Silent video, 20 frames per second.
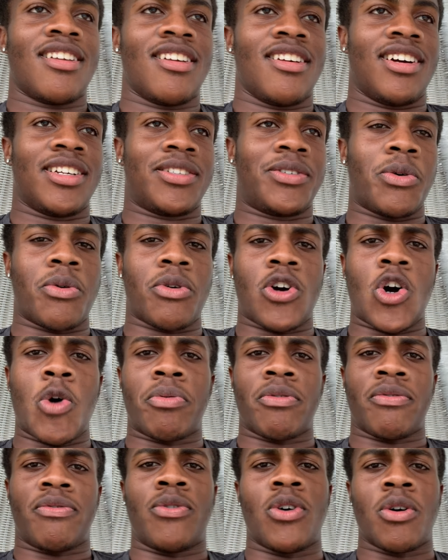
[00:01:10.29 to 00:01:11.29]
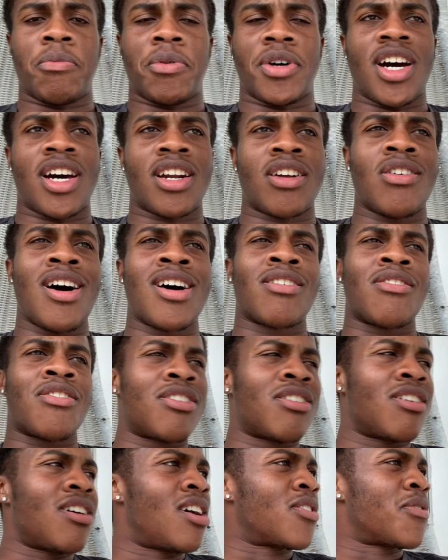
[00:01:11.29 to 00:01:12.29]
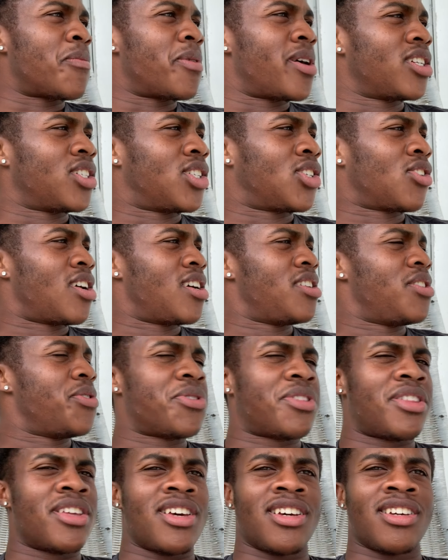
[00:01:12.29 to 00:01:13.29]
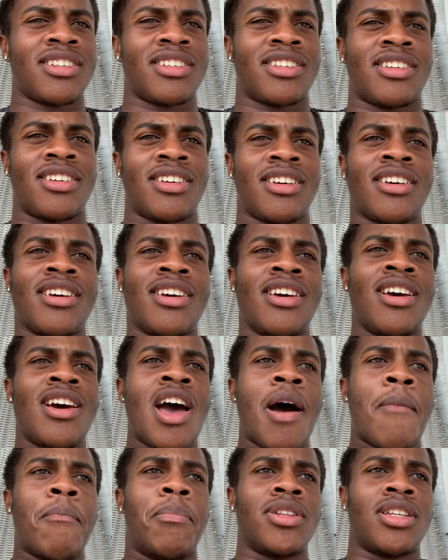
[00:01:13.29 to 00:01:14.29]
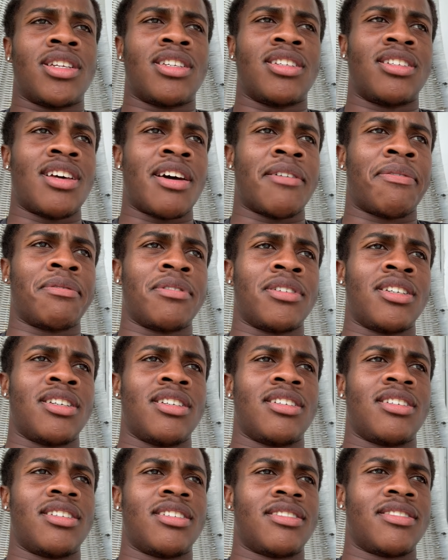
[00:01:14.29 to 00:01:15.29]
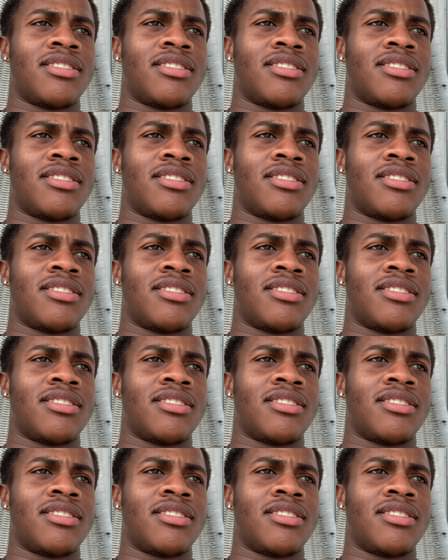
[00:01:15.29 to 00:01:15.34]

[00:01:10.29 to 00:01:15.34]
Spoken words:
that's what we're hoping for. But I don't mind trying new things. But this is definitely